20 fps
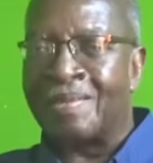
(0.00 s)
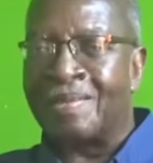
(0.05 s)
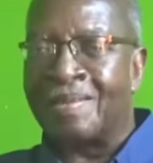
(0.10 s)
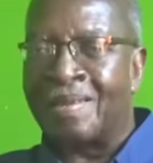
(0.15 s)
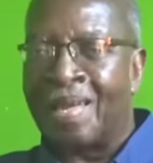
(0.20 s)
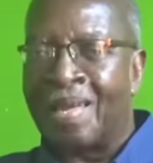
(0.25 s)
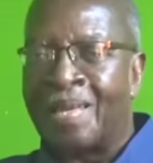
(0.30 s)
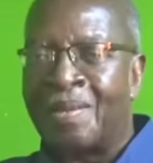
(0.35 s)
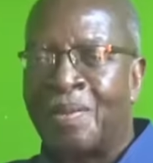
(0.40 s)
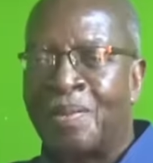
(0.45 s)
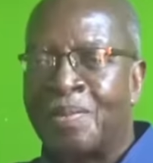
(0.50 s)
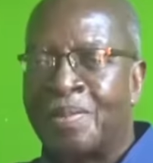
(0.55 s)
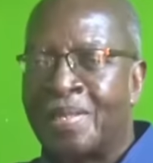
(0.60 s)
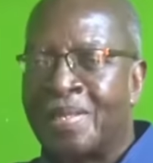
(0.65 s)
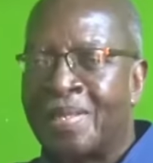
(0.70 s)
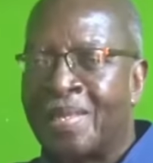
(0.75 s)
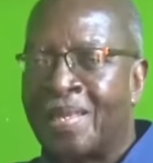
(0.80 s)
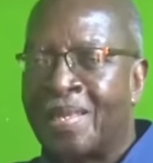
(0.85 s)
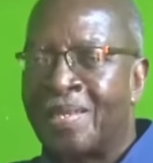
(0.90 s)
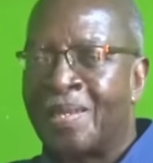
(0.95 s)
I don't
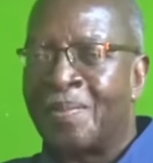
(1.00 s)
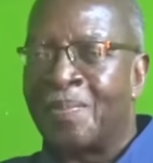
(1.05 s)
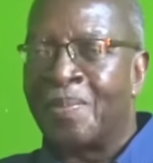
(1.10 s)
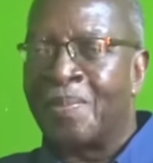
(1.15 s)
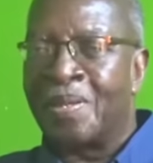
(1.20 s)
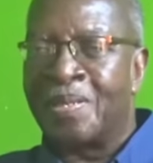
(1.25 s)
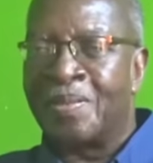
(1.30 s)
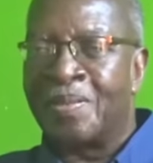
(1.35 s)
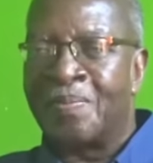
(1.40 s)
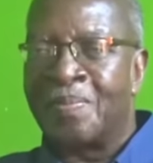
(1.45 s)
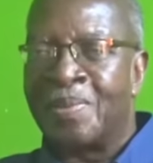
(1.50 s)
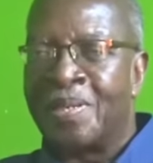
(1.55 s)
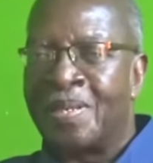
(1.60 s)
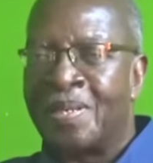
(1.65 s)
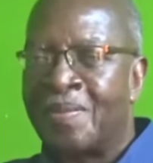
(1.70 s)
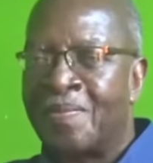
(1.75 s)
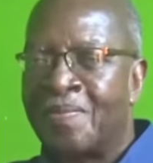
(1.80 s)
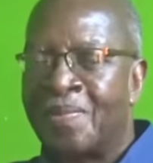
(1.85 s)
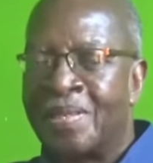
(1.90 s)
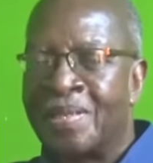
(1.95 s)
think anybody believes what.
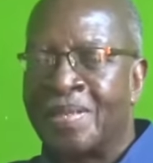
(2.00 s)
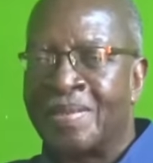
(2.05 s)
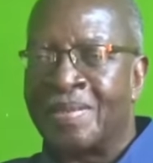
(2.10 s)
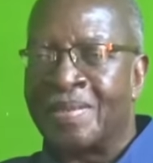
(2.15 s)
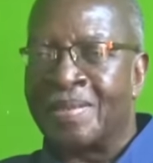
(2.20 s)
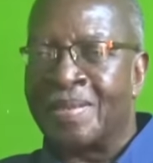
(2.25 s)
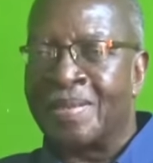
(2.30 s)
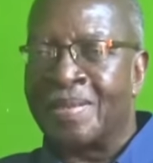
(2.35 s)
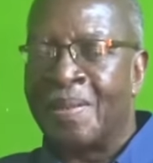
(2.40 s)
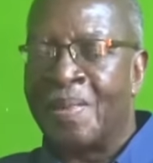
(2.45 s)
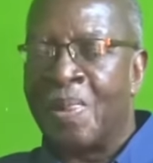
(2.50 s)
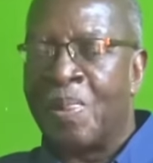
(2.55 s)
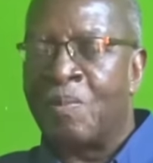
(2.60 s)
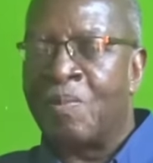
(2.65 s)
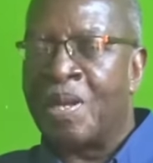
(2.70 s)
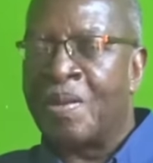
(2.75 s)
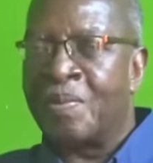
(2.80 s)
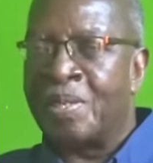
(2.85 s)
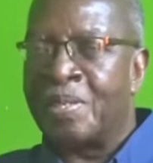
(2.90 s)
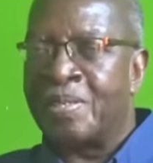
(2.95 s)
Ralph
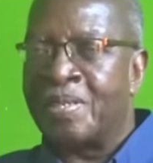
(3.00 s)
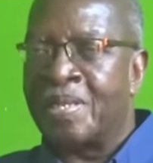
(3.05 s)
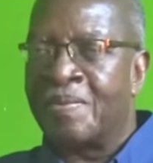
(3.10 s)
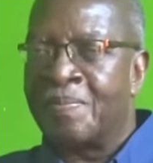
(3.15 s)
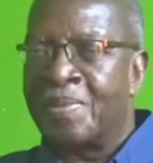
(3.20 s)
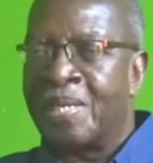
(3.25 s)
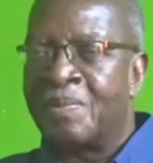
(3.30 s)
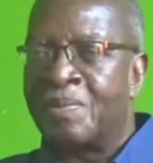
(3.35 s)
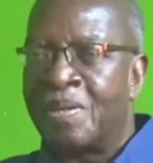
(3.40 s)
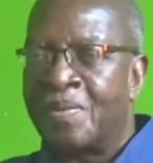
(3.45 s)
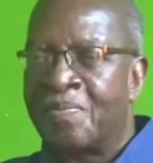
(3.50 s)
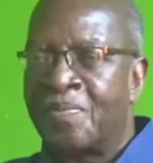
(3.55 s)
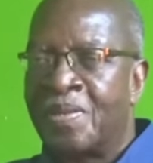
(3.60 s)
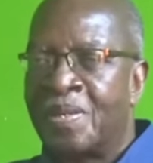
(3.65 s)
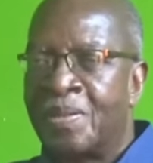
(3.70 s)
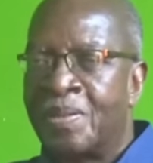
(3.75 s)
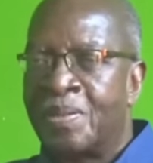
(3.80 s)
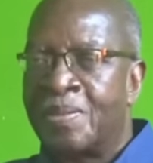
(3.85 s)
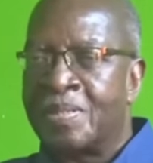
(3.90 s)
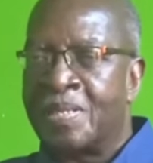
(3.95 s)
Gonzalez has been around for a
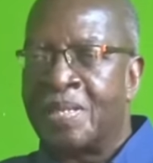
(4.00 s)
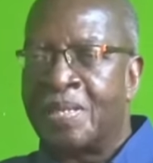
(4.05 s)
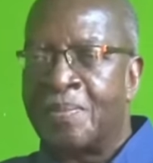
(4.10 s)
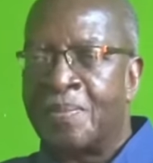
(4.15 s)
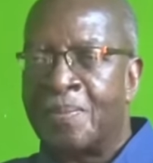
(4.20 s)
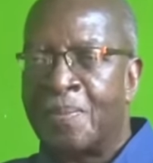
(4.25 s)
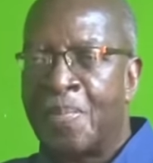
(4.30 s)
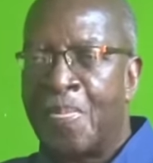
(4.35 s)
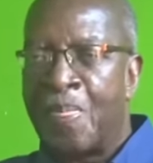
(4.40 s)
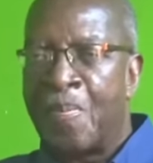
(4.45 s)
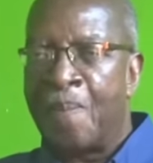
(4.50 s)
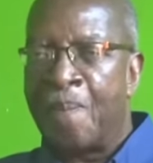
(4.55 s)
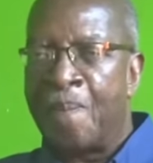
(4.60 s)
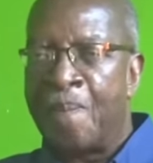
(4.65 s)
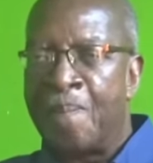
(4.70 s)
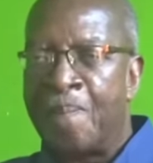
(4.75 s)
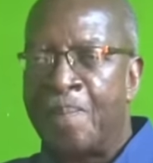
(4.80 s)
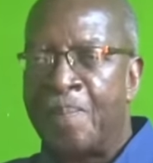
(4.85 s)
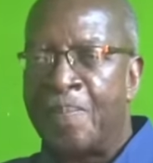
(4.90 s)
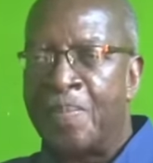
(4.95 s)
long time.
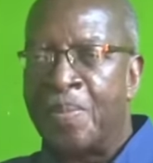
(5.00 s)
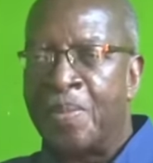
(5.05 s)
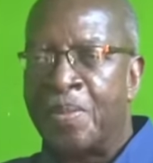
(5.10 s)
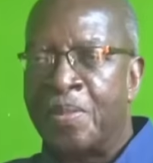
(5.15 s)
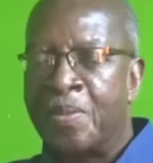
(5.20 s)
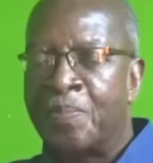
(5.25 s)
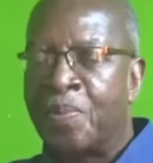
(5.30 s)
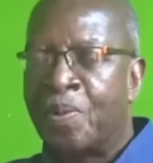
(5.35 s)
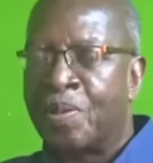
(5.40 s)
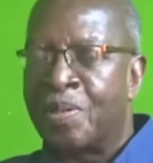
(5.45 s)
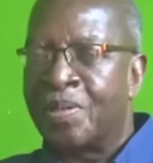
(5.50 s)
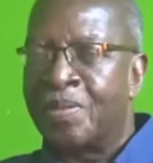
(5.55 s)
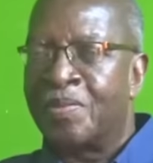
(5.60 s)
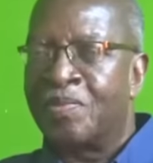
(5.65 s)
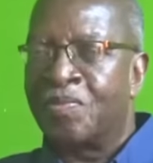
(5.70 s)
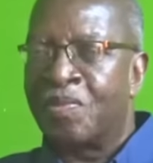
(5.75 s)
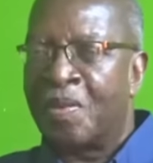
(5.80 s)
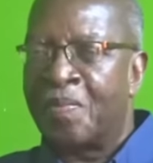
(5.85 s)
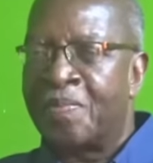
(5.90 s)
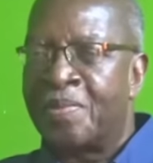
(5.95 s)
The border
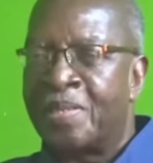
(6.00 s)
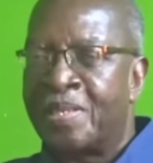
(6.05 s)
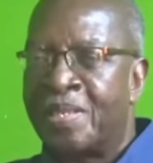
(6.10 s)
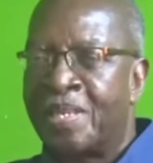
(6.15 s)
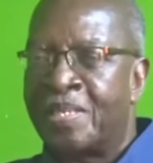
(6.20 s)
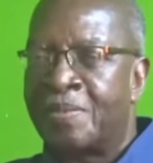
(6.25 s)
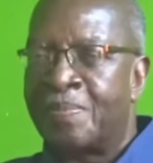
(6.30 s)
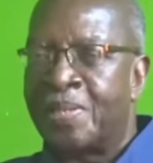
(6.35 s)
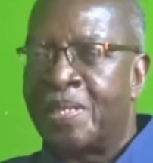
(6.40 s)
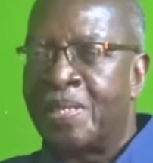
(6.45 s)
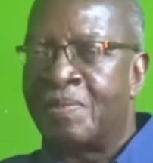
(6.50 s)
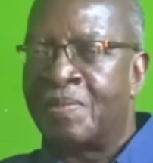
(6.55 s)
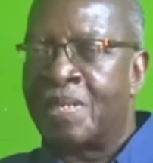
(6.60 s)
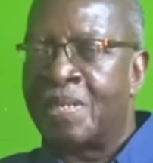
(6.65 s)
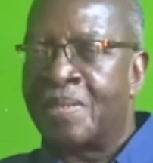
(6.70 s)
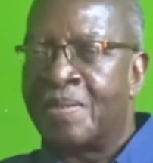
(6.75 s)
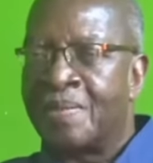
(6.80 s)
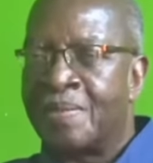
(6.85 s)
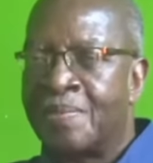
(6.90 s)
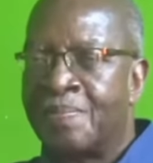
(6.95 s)
controversy has been
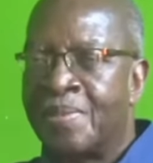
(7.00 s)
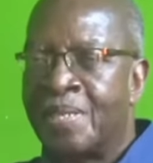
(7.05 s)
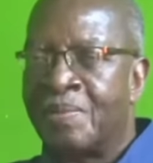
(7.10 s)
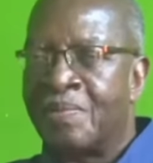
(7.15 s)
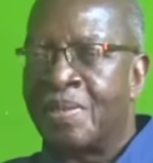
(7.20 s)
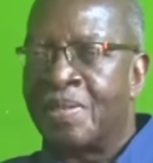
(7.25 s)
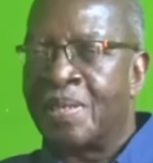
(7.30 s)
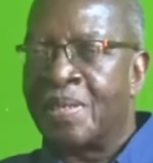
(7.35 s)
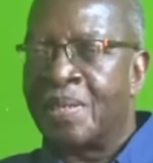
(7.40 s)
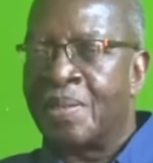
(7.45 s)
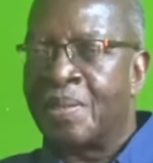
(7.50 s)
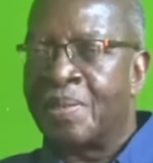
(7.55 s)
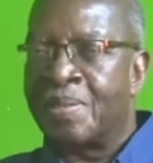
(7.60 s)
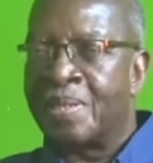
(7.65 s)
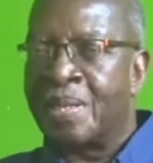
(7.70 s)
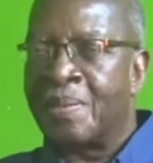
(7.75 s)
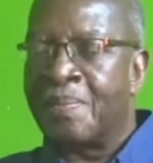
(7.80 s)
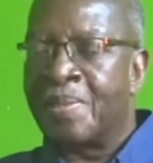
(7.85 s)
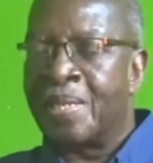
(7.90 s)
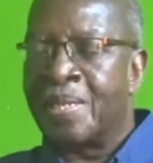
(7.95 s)
around a long
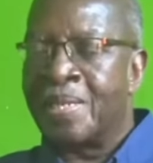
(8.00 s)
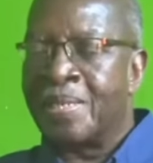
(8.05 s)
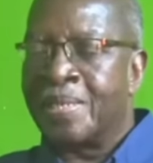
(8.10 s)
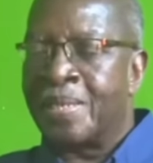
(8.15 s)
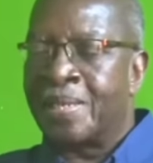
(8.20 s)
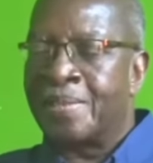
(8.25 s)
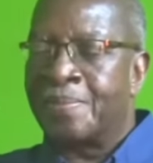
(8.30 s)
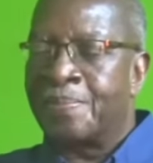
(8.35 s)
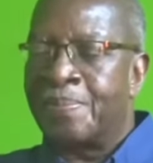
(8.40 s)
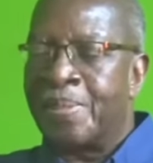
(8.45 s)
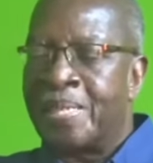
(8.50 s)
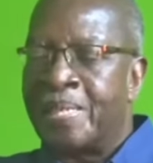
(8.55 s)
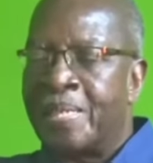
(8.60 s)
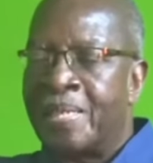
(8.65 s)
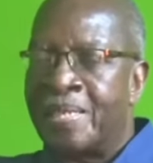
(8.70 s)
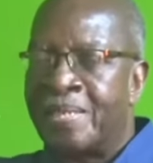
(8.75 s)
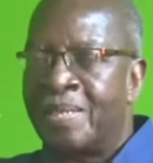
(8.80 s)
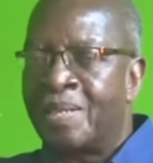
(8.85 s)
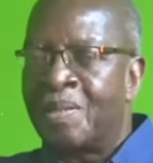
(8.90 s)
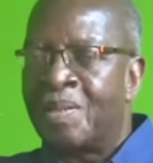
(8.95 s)
time. It has been
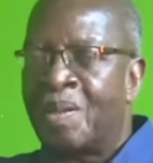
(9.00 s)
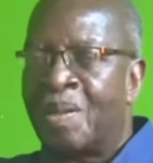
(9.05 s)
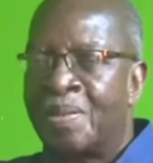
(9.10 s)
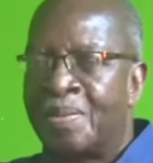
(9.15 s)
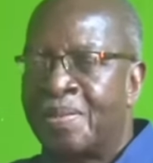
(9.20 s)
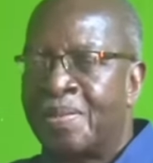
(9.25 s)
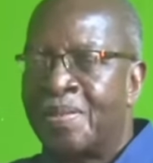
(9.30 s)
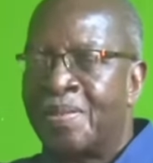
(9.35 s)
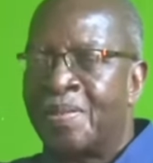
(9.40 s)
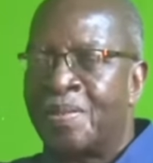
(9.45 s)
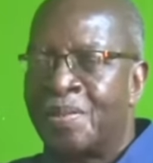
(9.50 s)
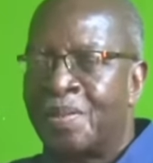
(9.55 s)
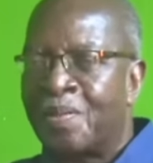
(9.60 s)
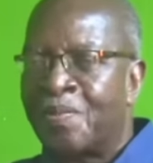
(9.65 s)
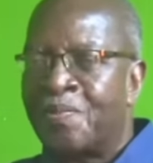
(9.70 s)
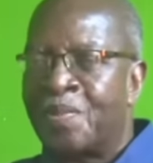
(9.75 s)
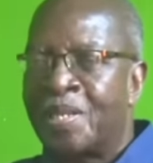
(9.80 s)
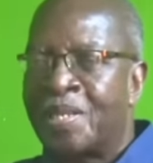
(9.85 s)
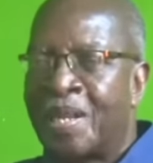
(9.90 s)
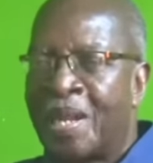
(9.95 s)
in the councils
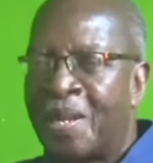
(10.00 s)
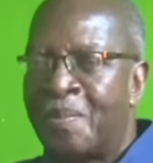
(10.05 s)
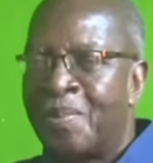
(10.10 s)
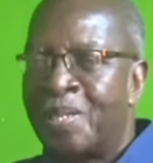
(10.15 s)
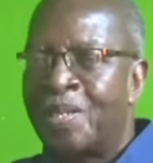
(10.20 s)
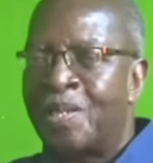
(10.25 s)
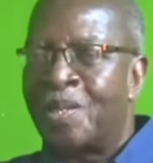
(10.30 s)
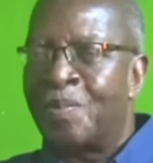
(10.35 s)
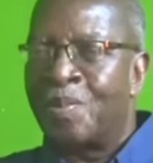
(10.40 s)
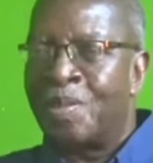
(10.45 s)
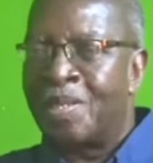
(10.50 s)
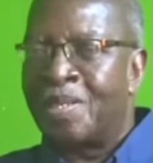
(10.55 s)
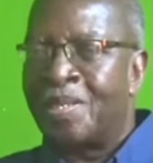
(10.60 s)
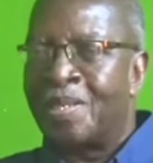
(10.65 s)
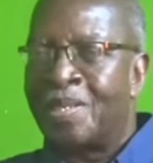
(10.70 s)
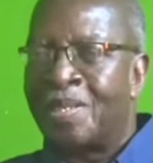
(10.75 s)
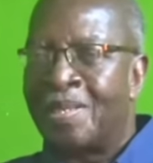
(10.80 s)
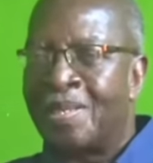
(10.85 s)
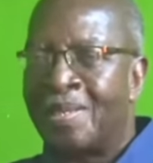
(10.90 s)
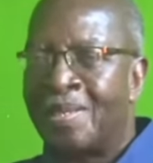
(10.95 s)
of the Caribbean
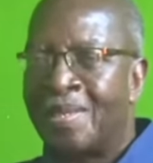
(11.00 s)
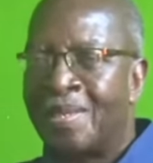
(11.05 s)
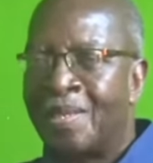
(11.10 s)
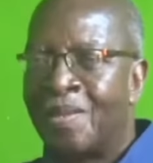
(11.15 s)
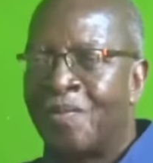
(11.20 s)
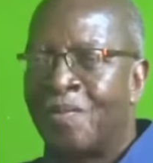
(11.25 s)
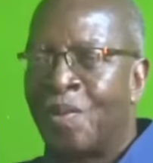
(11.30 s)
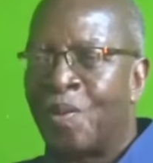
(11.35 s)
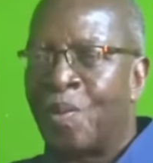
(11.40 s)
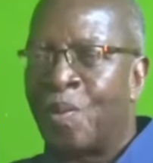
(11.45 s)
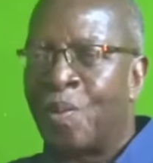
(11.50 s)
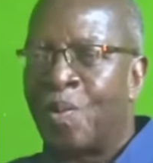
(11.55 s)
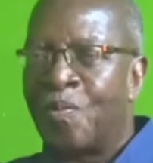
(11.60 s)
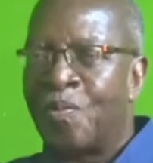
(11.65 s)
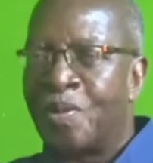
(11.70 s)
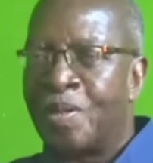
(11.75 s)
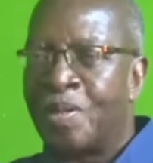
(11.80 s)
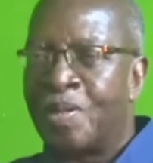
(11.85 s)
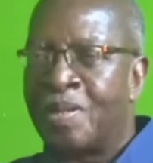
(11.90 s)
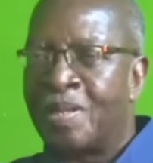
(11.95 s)
community for
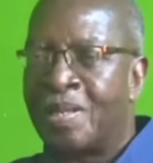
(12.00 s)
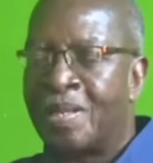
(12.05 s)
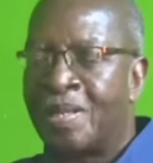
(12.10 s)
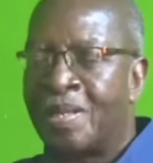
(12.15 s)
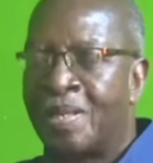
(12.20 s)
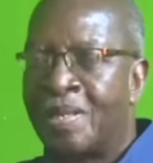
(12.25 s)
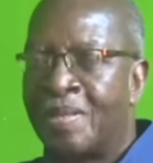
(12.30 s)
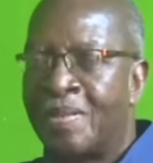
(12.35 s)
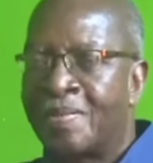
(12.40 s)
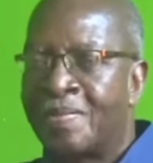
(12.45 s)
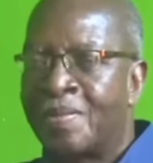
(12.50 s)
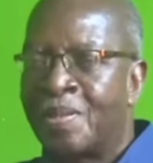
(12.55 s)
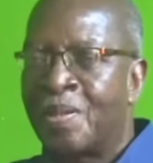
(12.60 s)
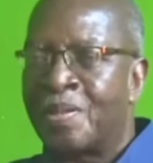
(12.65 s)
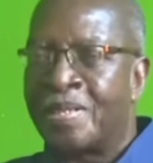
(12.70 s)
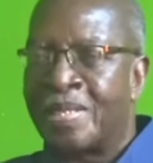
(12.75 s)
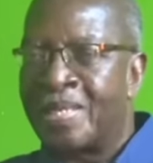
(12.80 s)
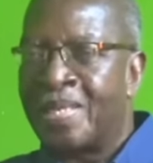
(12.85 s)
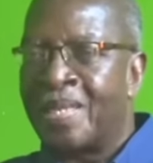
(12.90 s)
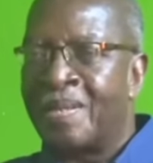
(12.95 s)
over
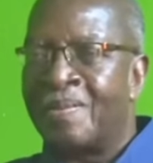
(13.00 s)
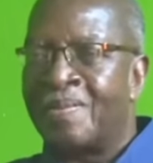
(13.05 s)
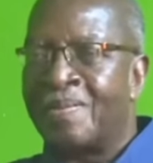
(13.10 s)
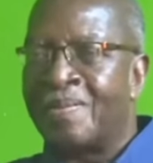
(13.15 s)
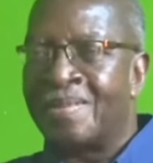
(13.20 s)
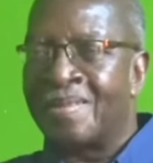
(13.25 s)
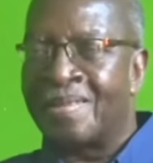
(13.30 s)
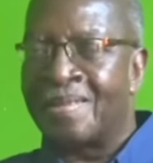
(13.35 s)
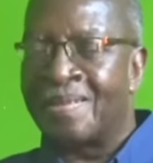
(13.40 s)
30 years.